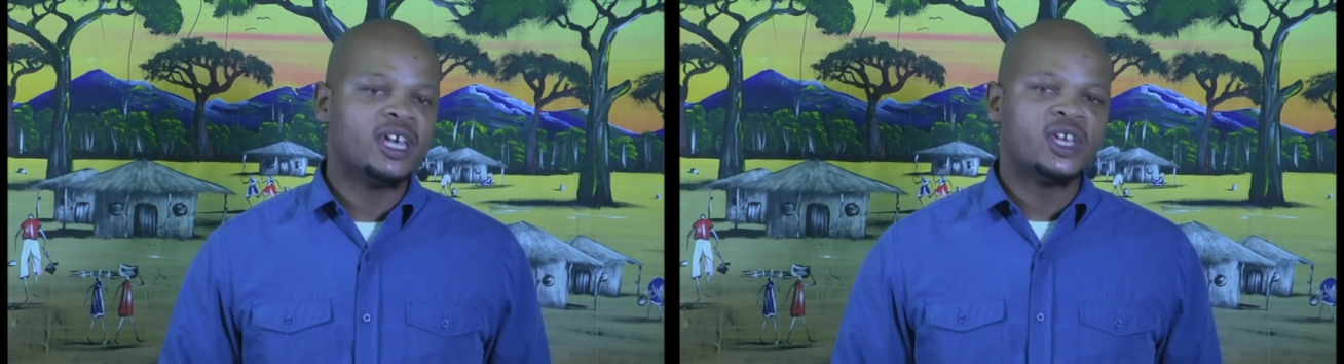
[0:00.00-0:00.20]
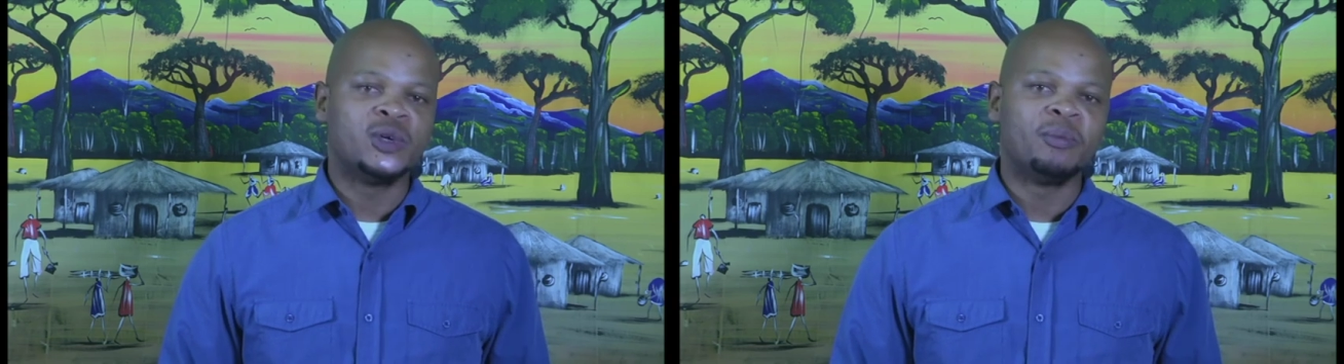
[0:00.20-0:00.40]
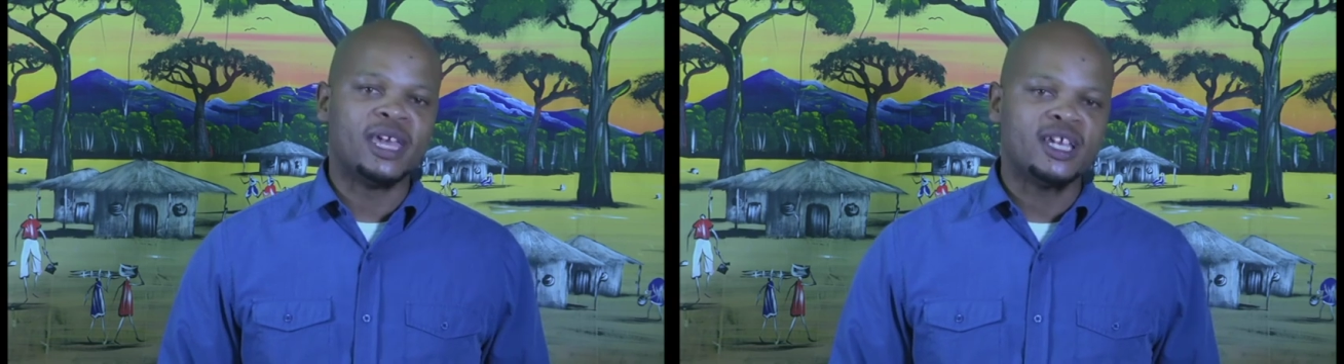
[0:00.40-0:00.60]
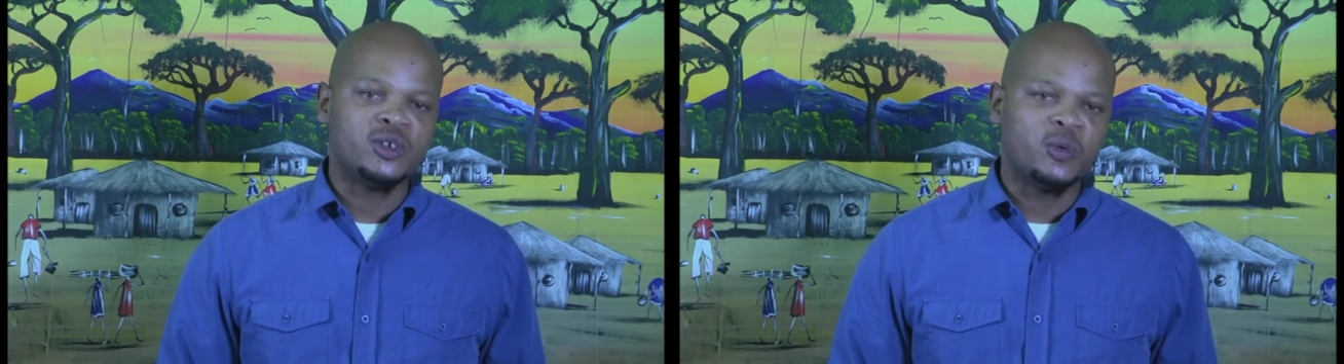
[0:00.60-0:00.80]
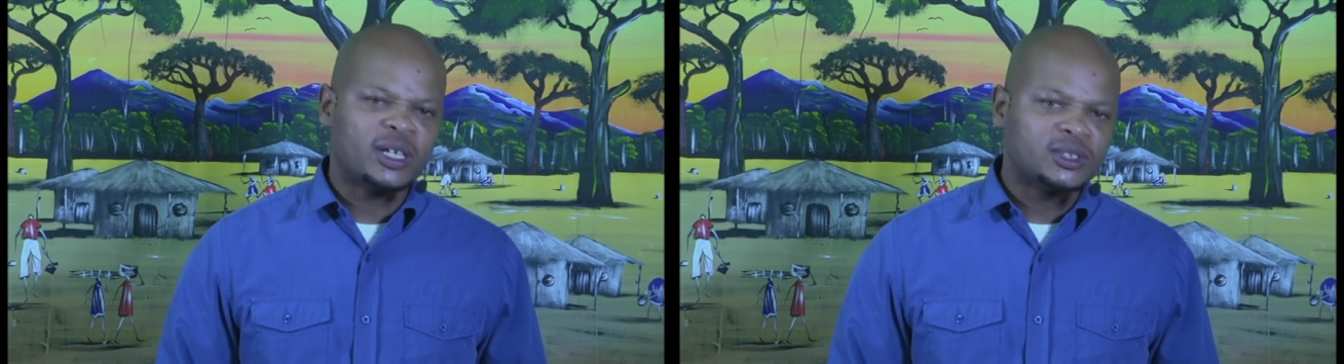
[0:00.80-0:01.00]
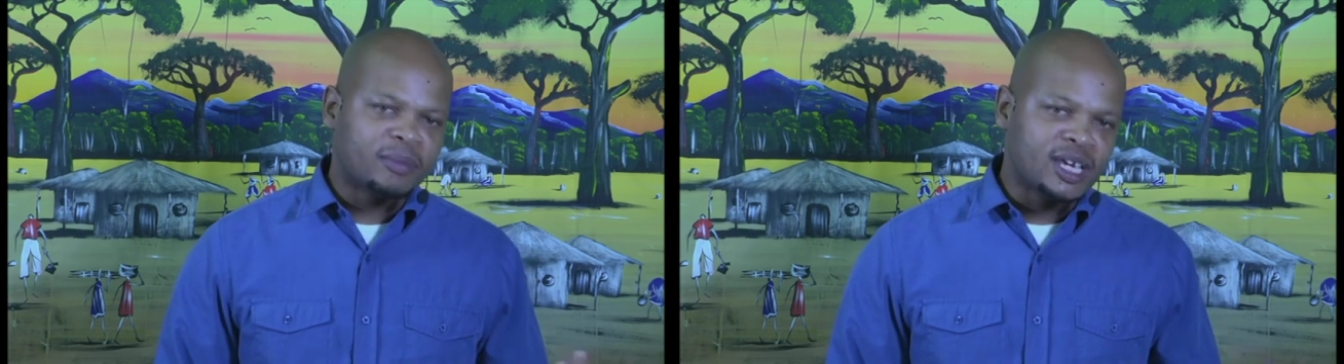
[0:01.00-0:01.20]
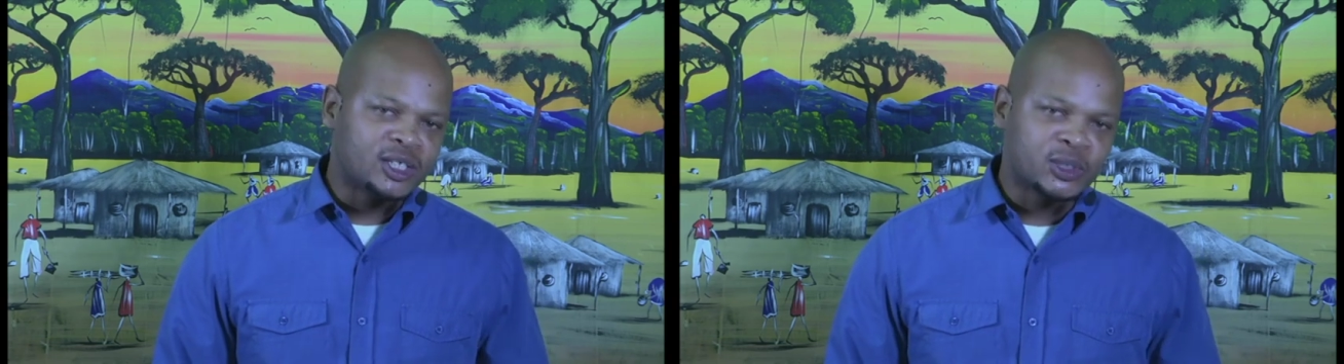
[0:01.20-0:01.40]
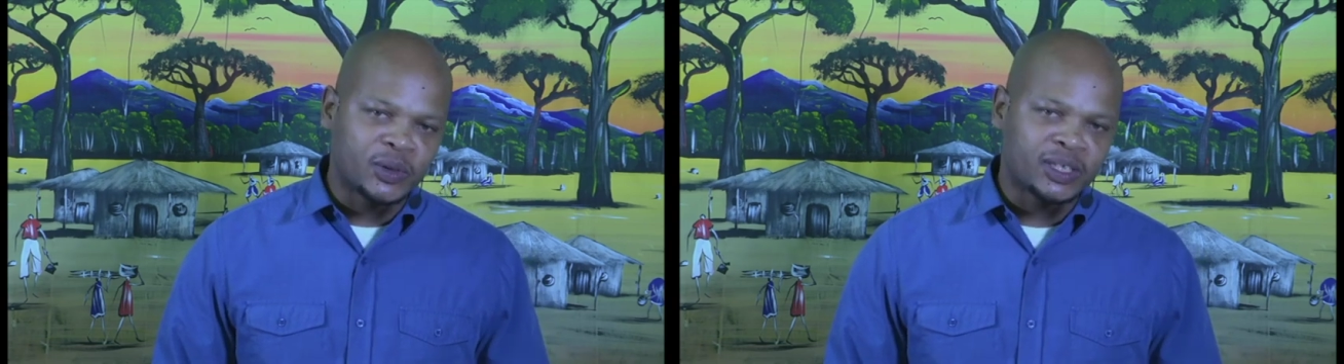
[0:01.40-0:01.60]
You want to make
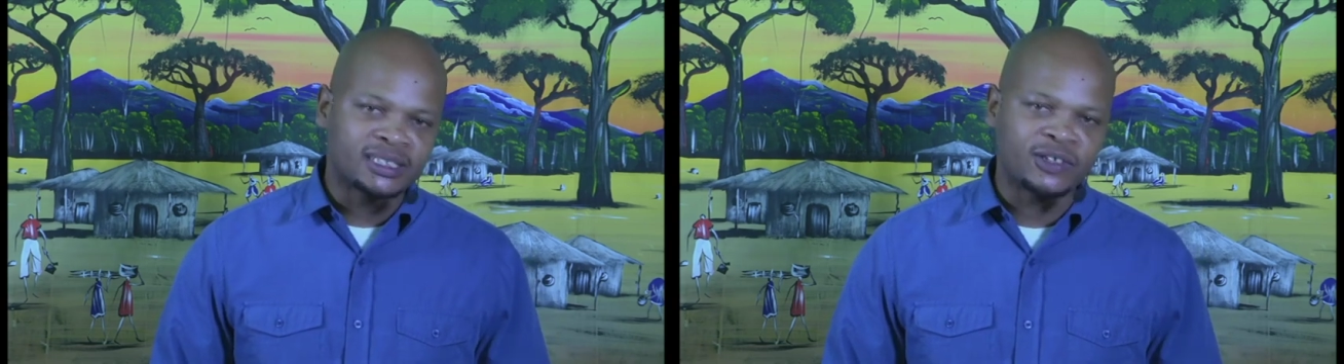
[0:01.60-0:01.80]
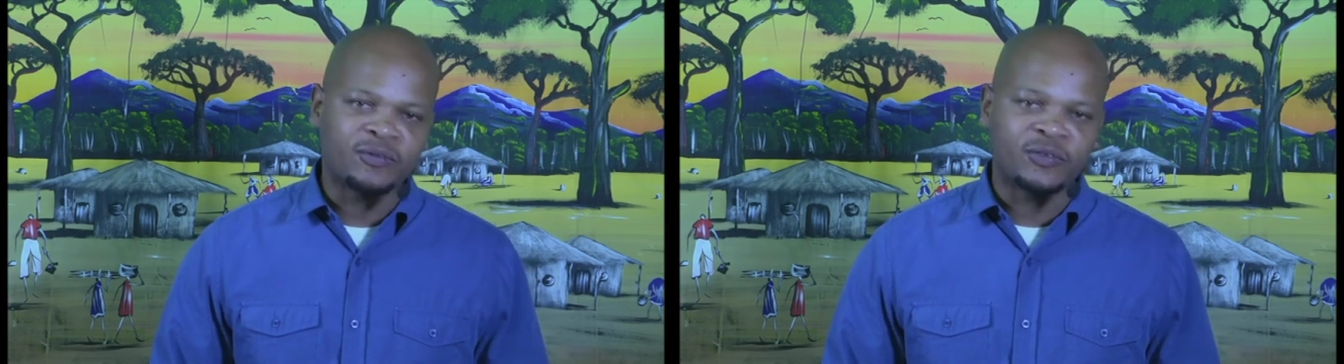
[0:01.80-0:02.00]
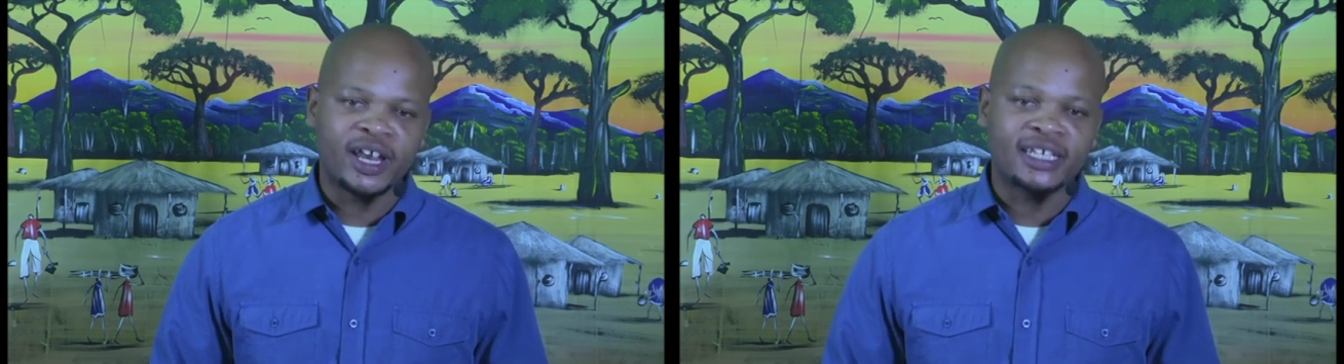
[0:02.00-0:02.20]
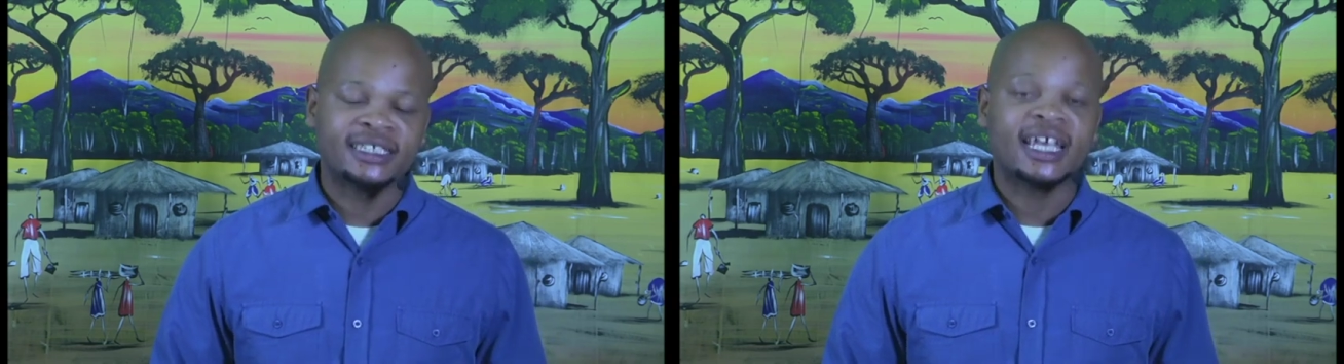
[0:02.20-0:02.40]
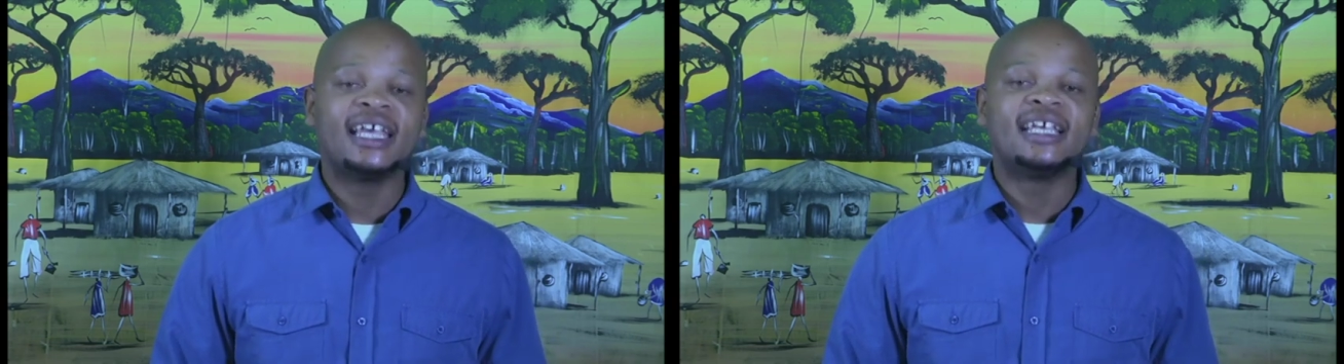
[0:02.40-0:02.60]
sure that your friend